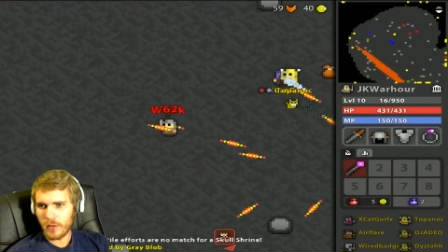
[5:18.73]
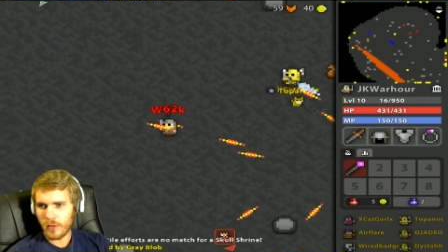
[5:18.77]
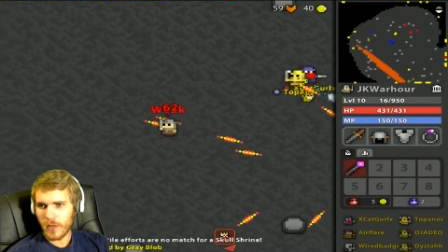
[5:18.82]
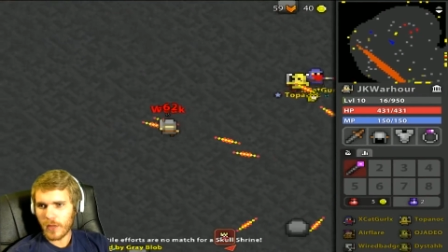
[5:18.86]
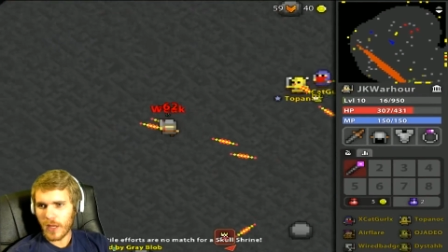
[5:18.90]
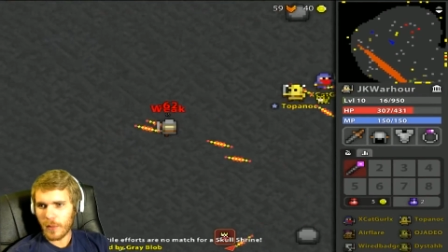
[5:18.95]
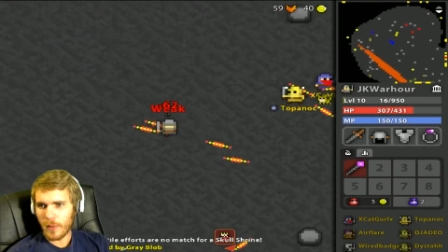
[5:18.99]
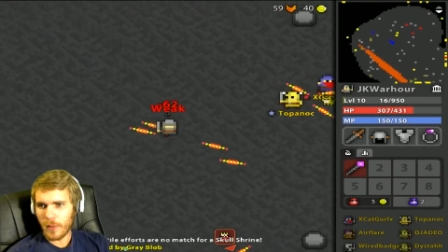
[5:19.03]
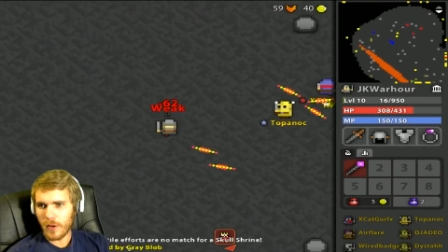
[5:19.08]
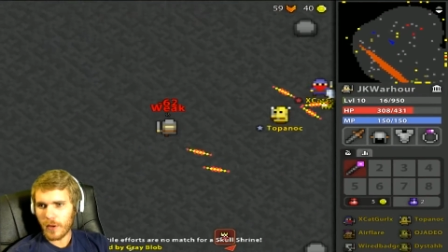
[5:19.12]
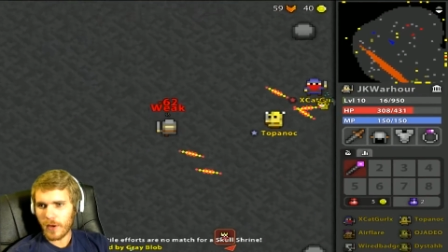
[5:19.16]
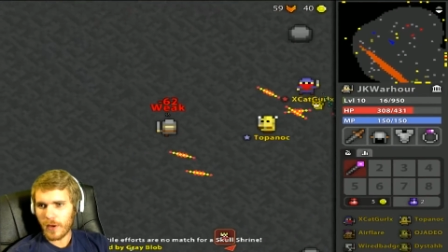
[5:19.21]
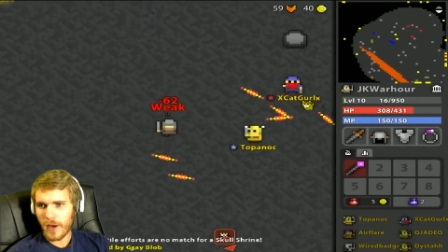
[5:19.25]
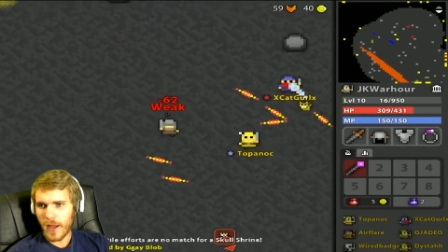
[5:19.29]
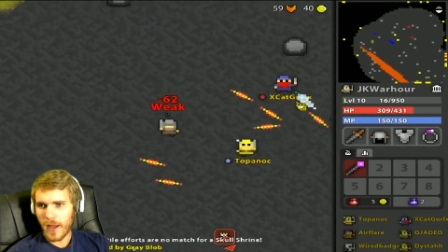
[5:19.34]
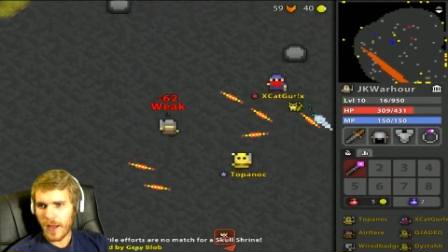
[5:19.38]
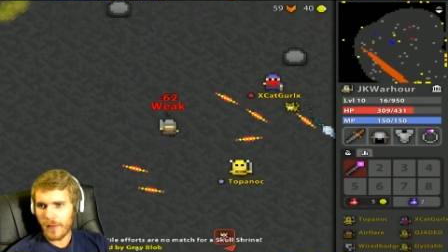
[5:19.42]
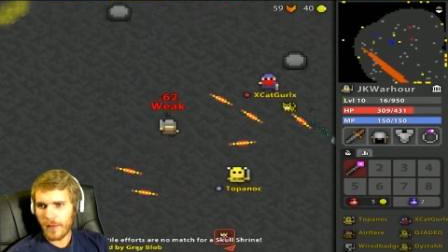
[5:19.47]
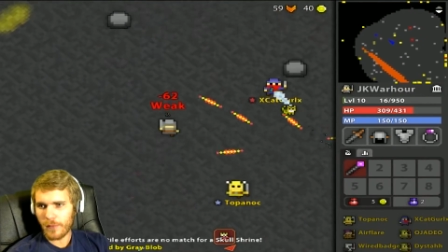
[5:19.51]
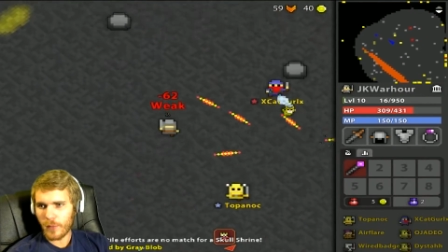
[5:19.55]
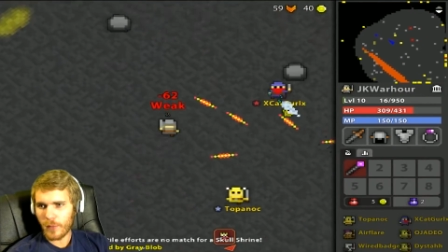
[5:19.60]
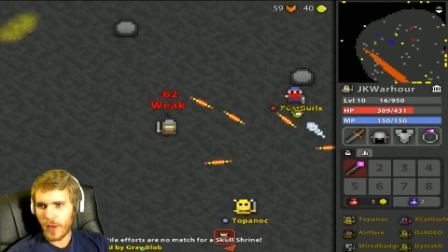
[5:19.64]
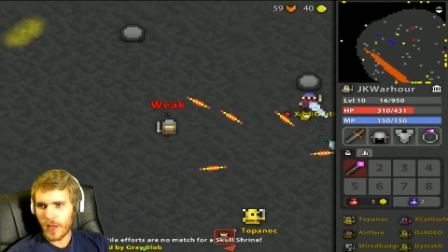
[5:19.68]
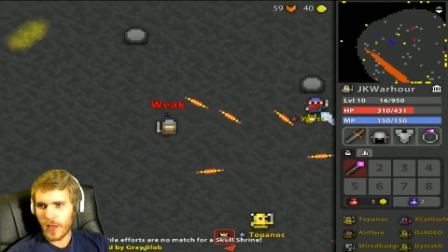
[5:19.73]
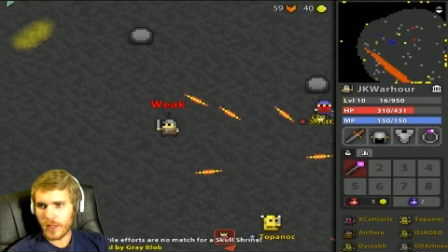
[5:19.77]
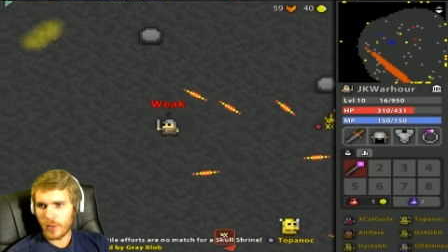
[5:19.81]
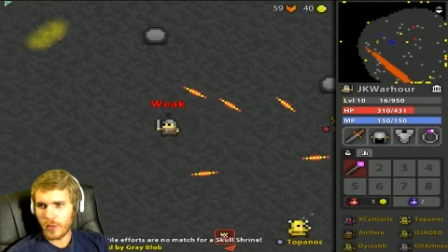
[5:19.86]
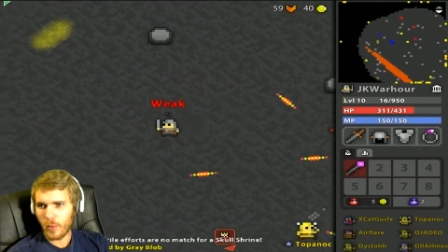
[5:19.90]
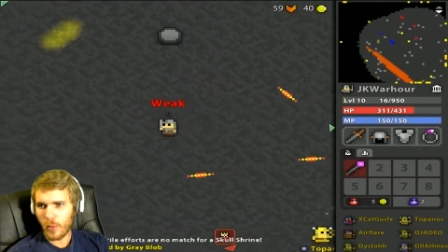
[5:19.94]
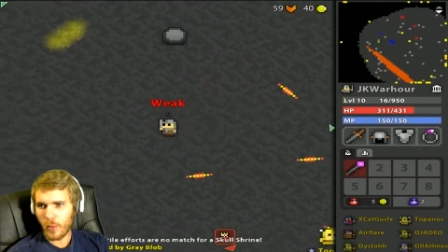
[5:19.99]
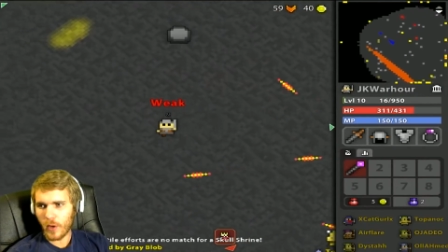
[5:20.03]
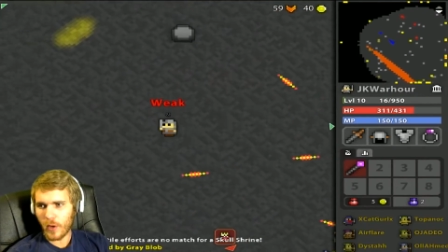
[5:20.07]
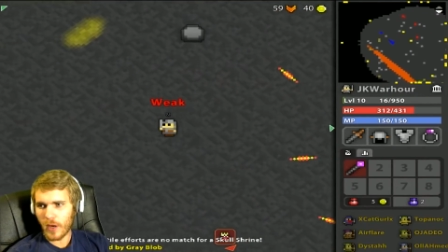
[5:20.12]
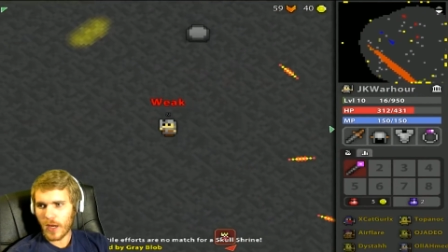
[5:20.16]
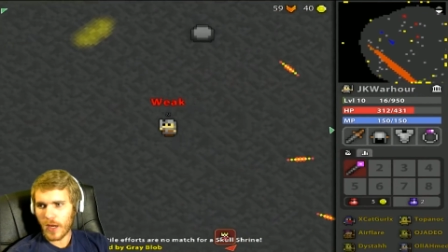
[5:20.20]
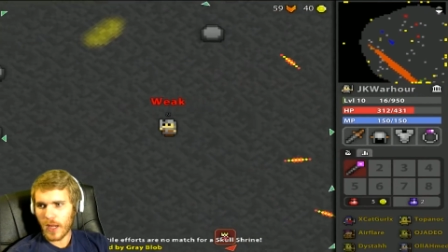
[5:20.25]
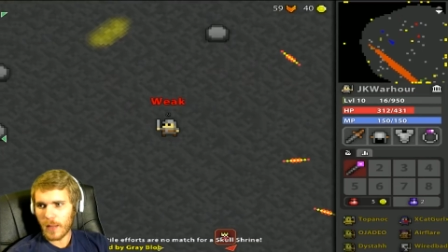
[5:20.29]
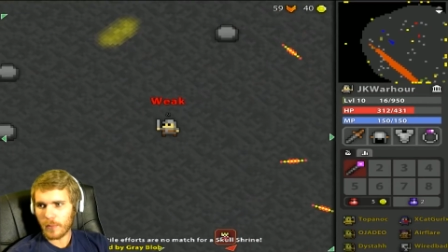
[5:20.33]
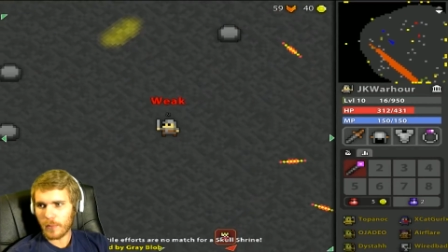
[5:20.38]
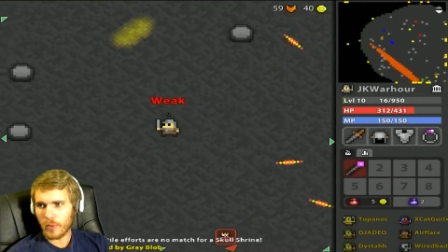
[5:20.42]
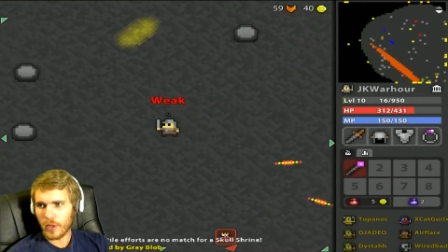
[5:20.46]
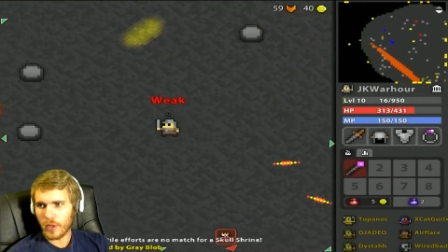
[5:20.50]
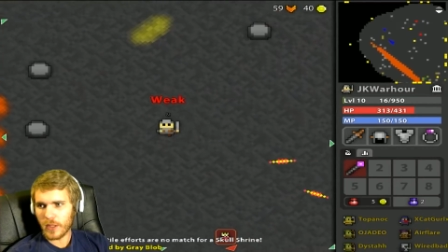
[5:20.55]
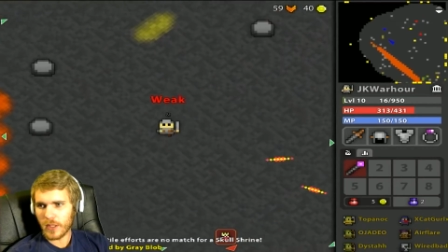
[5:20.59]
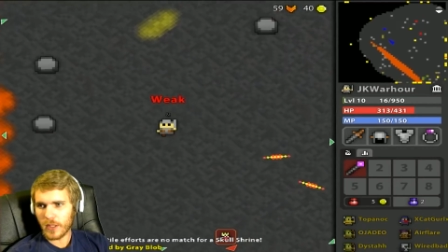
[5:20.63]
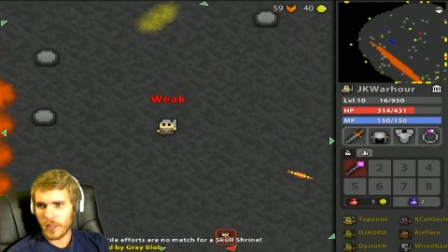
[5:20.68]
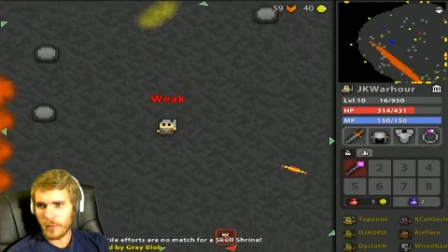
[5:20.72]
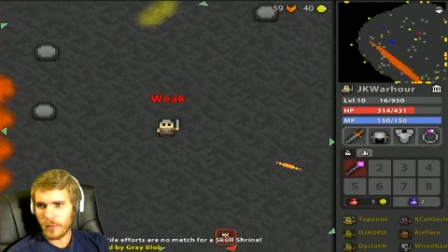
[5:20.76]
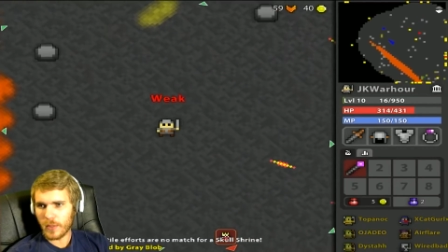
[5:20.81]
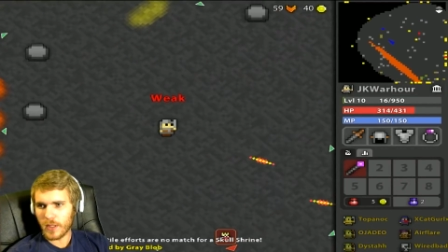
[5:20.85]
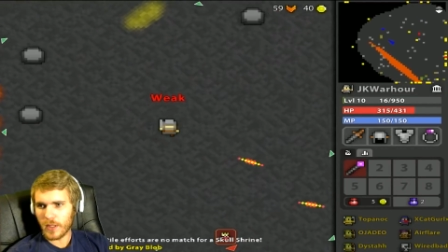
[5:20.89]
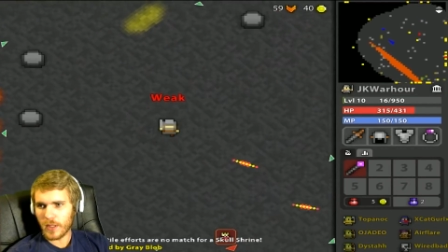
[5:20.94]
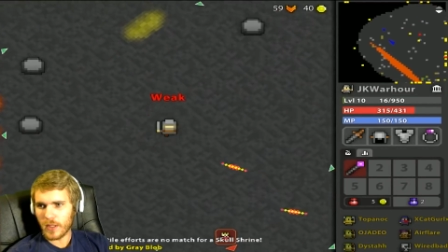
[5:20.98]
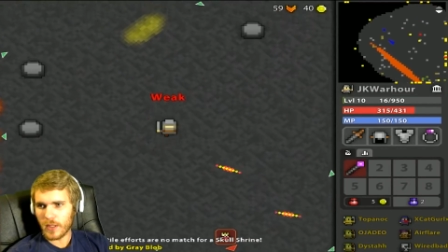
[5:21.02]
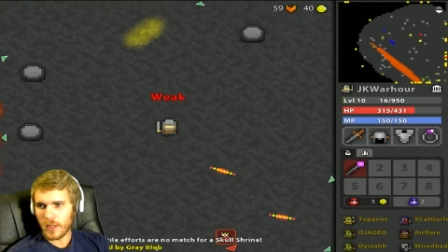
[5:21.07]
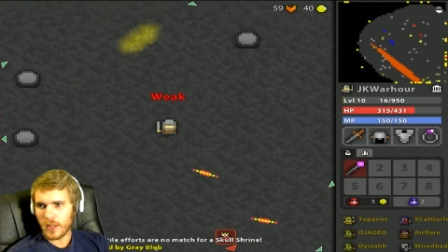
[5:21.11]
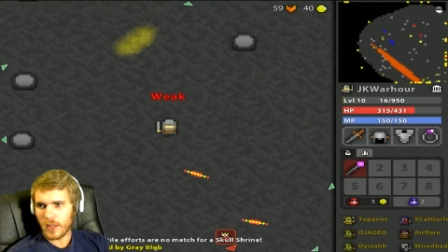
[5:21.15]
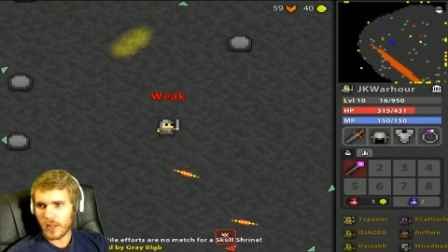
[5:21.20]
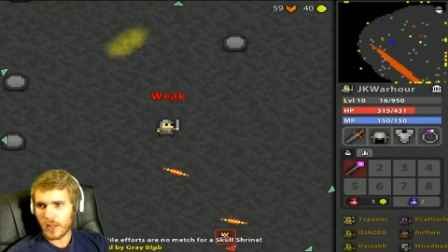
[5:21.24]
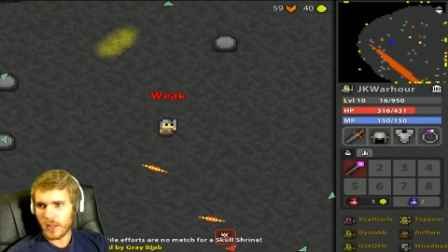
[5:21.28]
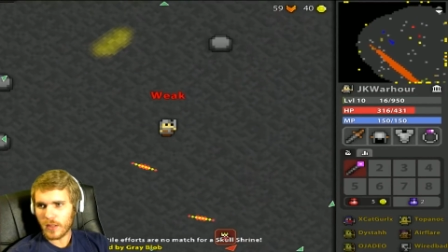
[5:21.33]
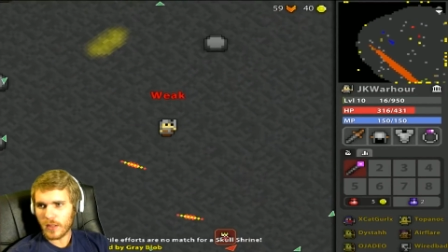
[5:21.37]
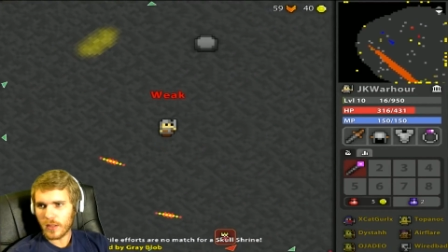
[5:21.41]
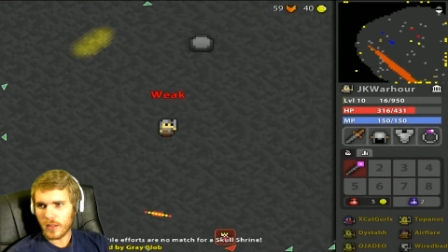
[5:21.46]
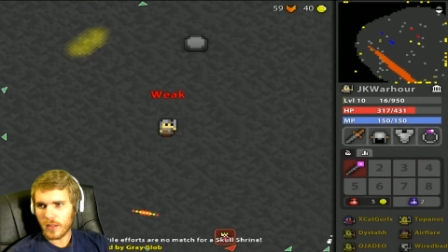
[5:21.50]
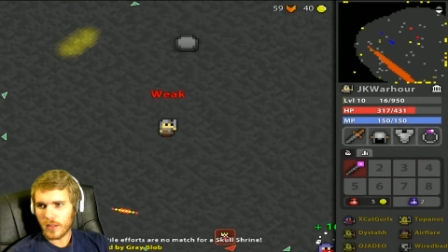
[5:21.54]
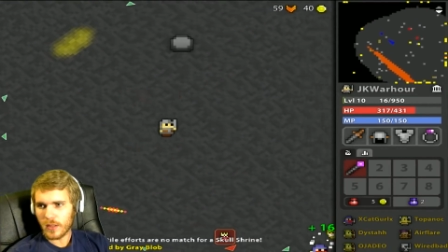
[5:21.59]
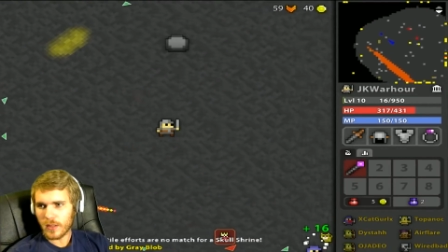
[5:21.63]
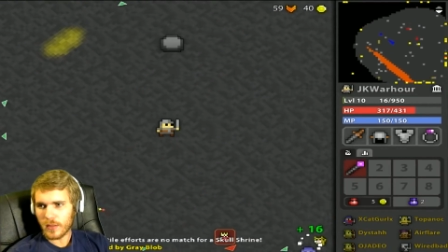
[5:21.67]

Alright, we are halfway to where I'm looking to be.